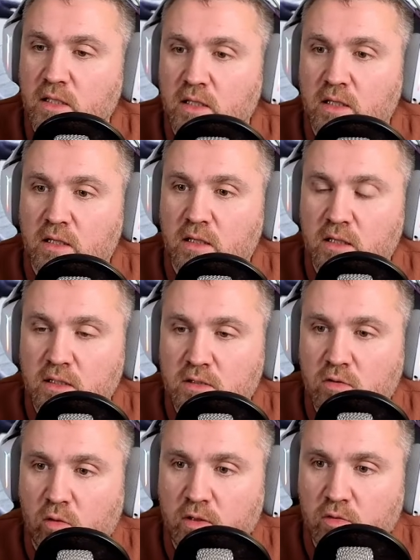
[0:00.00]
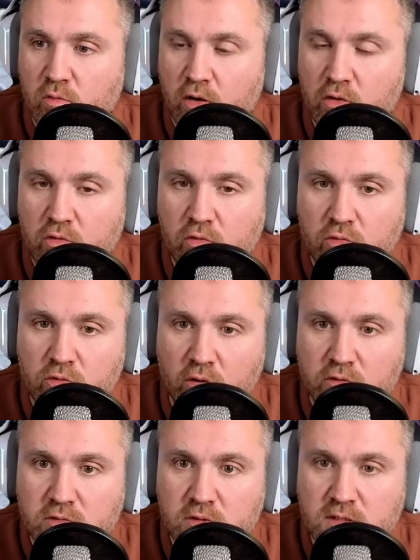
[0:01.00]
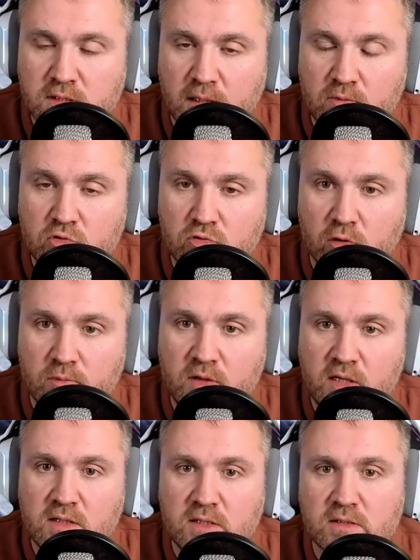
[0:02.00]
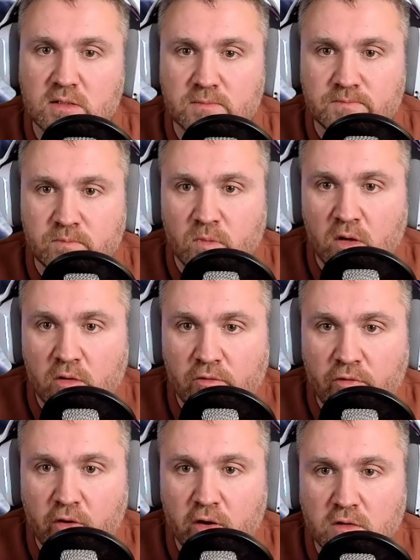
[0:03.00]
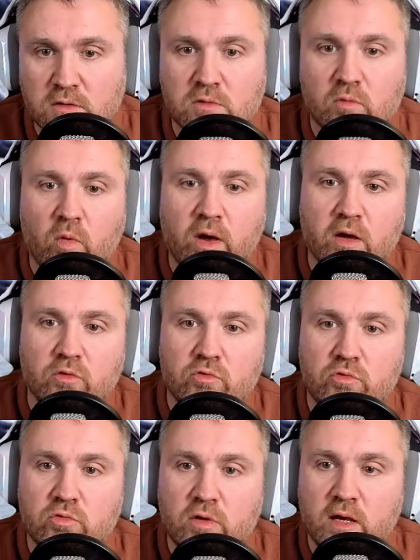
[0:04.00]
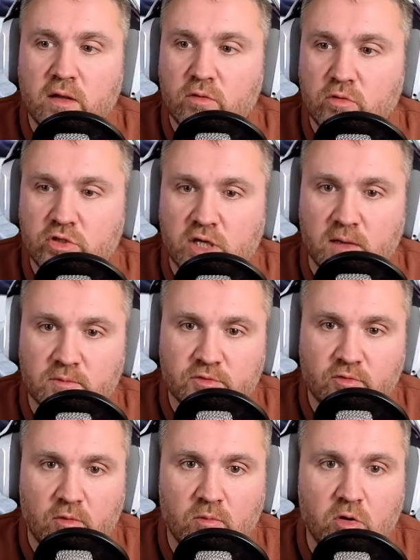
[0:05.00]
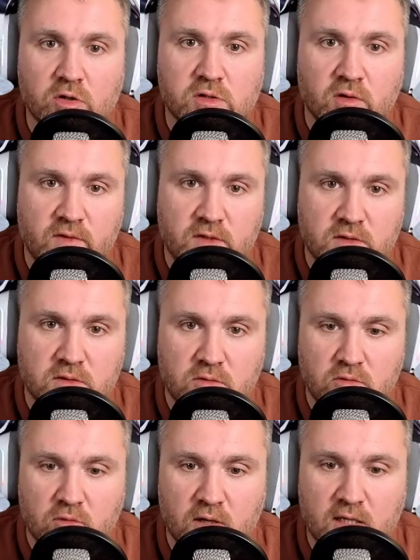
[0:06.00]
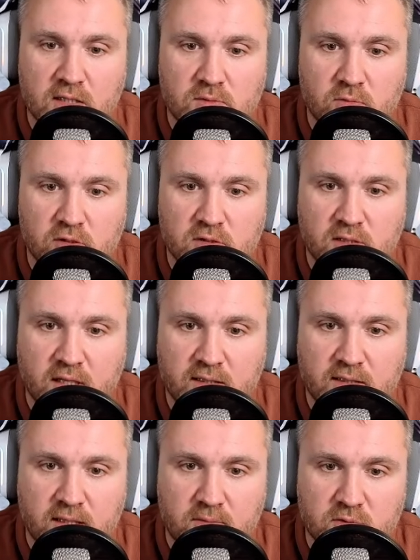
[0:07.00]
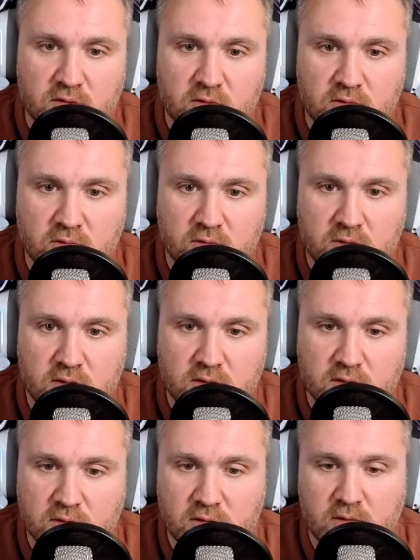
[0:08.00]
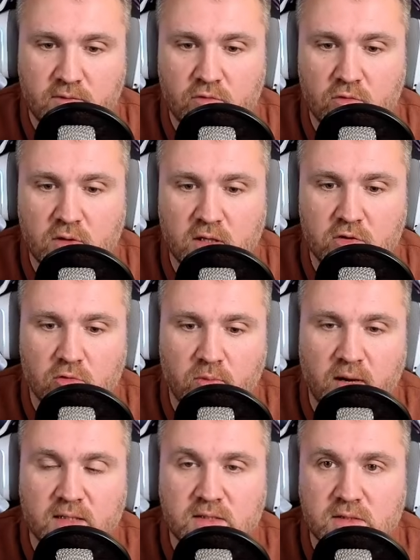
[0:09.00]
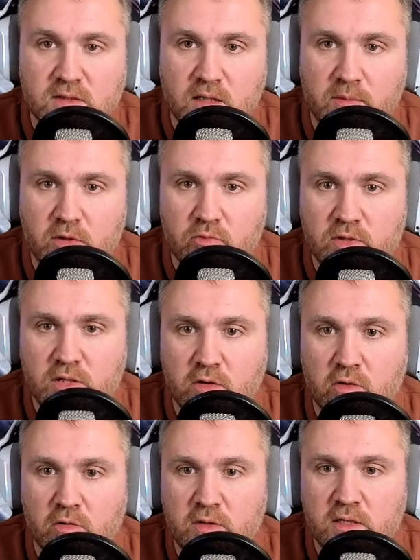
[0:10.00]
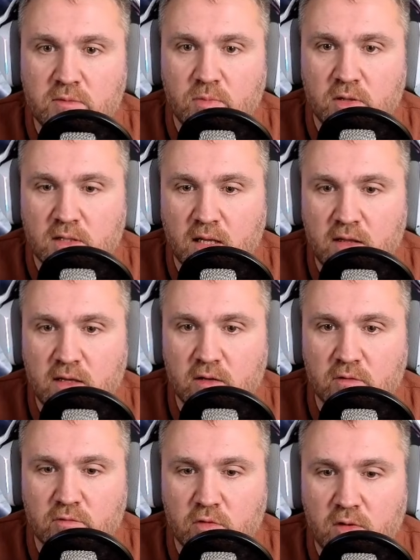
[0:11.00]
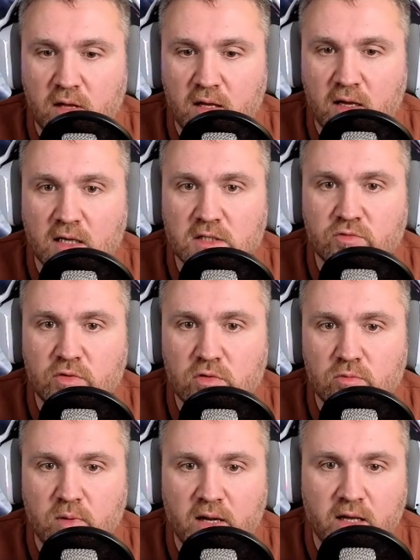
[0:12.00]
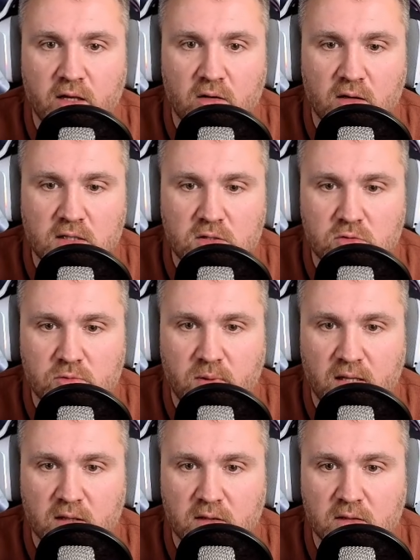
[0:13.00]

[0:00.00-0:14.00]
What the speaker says: is quite a while ago now, so it's time to update it. First, where do you get the charms for most of it? As most items, it's if you look at your bags, it's gonna be written on it. But at the end of the day, as free to play, unless you spend,